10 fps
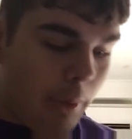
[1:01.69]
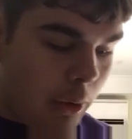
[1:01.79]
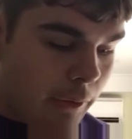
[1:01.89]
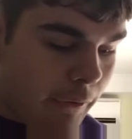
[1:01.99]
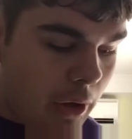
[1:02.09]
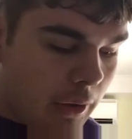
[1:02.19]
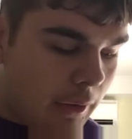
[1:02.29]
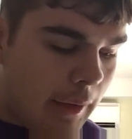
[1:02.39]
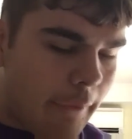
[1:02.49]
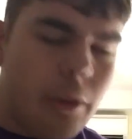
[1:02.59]
both
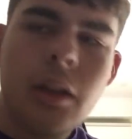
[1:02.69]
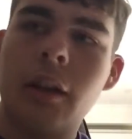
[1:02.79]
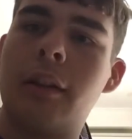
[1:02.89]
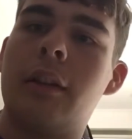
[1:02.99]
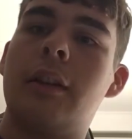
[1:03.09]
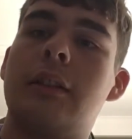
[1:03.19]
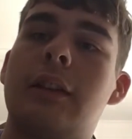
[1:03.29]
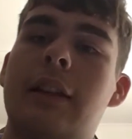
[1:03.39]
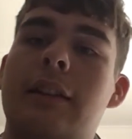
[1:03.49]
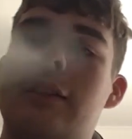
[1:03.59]
2011.
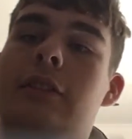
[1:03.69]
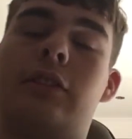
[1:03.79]
Next is